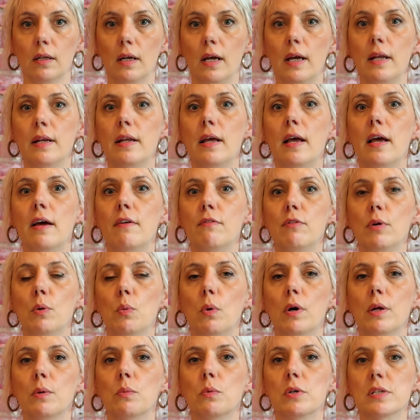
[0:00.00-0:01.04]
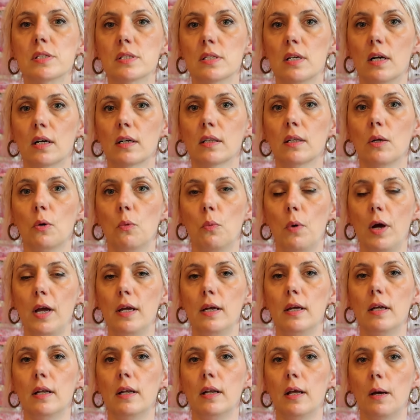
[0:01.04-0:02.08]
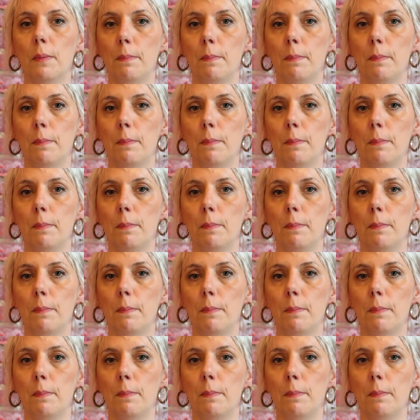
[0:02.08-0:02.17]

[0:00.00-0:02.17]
and everyone was tucked away in their